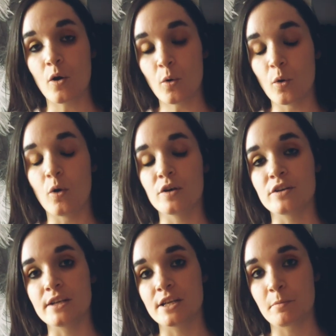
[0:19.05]
or
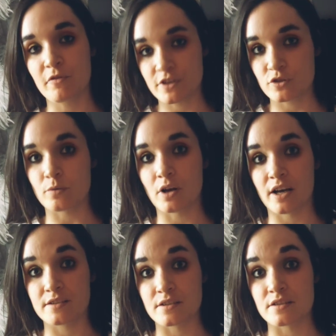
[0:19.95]
you need a provisional
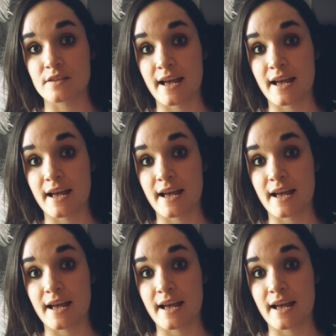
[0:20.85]
licence,